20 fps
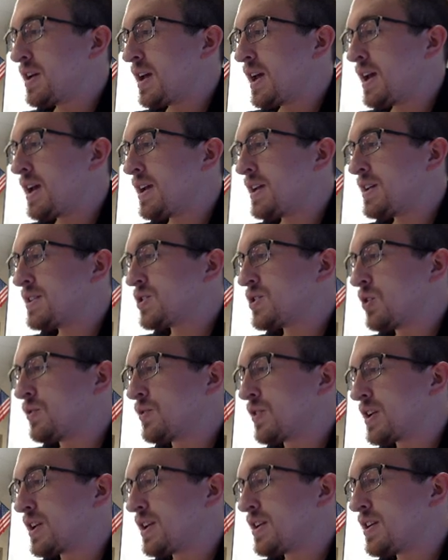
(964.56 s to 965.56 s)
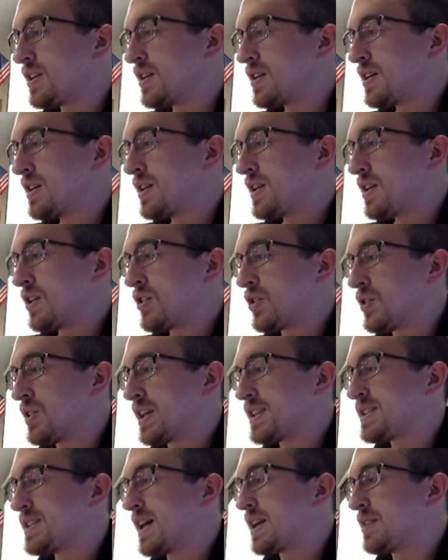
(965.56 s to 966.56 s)
a's over here, although
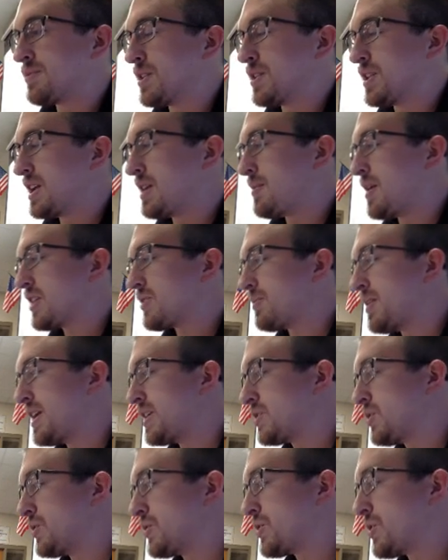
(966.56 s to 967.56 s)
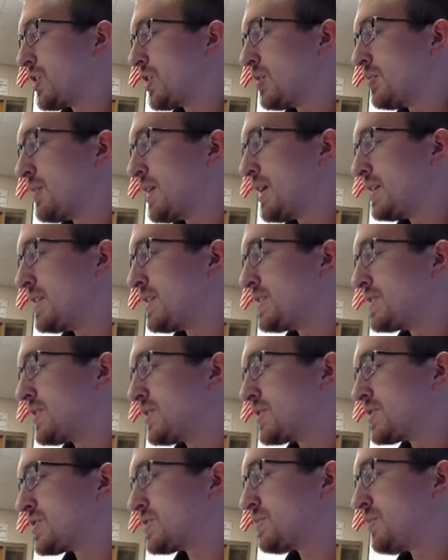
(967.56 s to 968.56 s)
that's not really a mathematical term, and these are
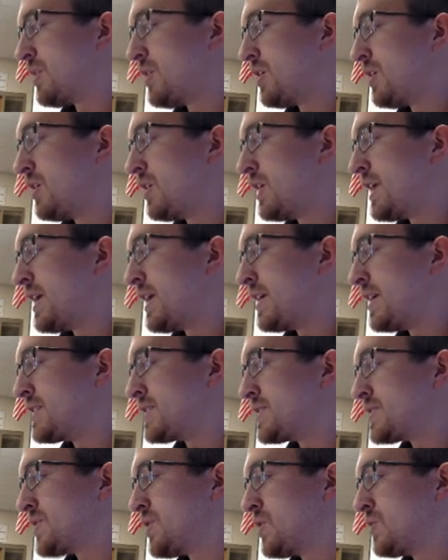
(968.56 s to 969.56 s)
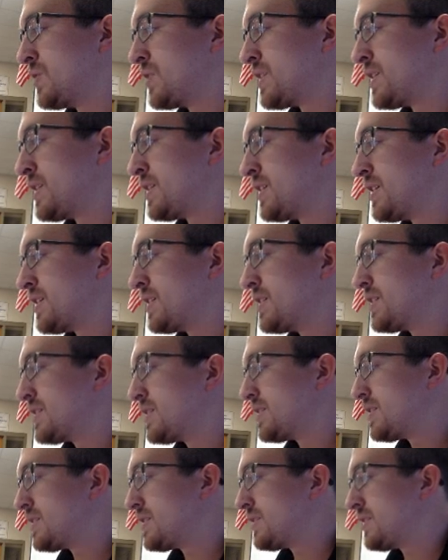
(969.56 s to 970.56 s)
small a's over here.
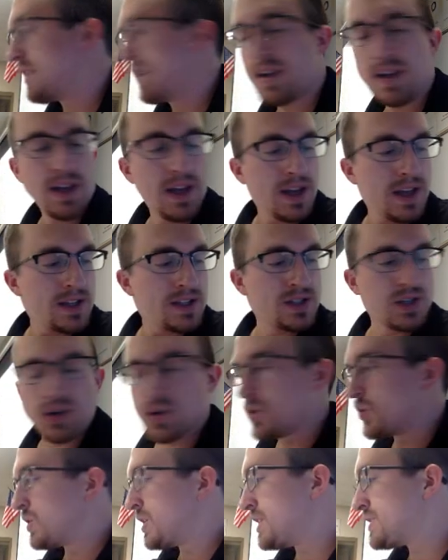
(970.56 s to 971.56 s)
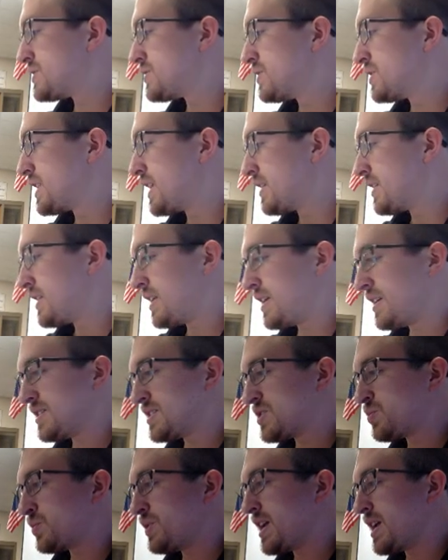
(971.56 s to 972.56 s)
So let's look at
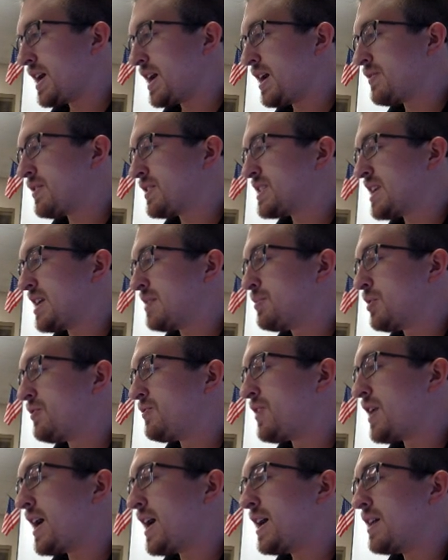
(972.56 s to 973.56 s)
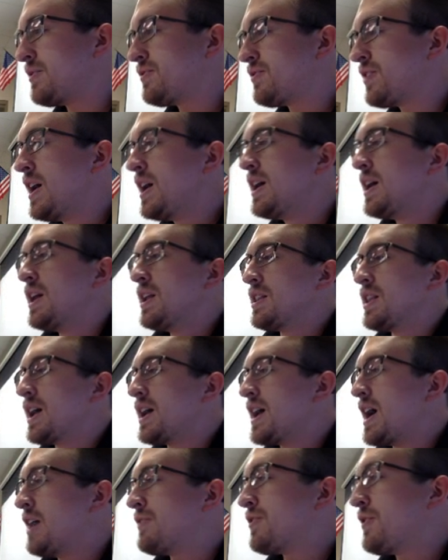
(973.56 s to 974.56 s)
this. We have example 5.
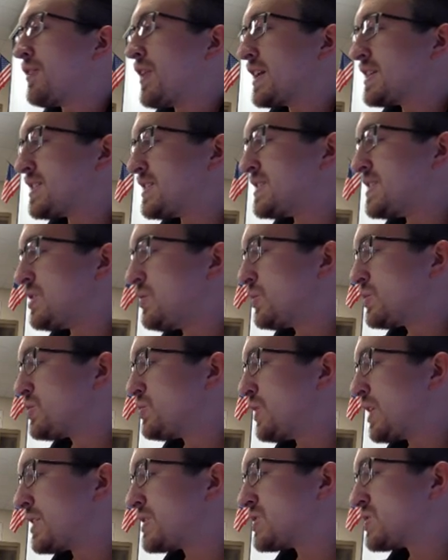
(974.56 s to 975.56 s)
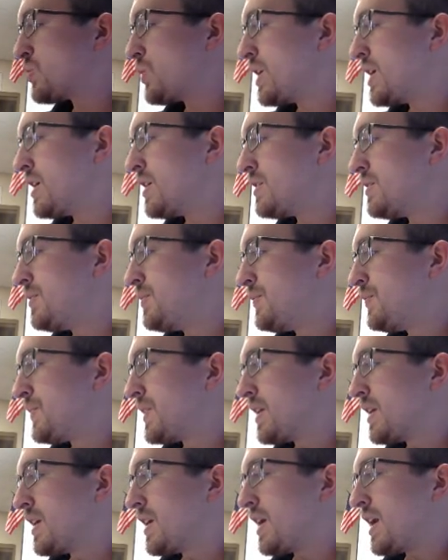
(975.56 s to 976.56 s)
Let f of x is equal to x squared,
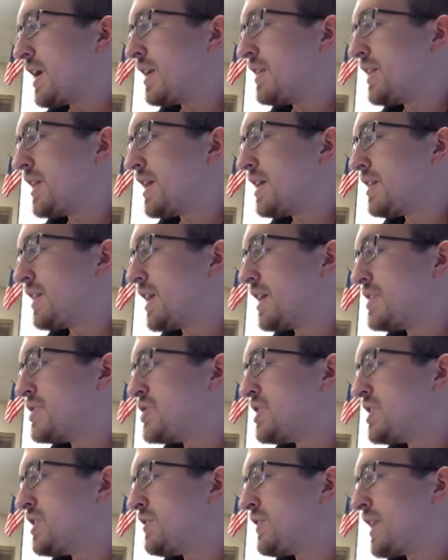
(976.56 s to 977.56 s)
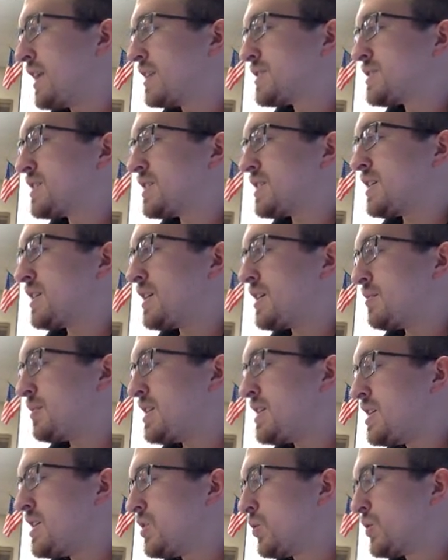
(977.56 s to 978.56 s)
and then let g of x
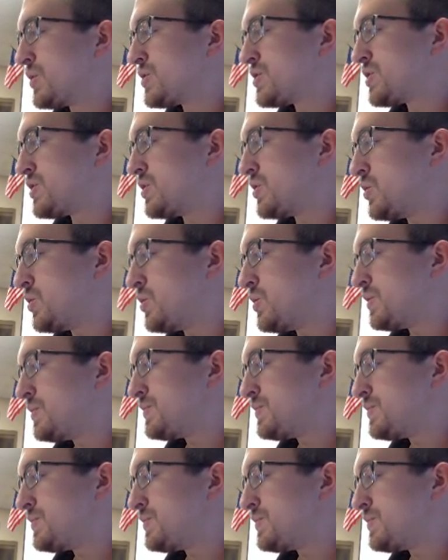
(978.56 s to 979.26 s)
be equal to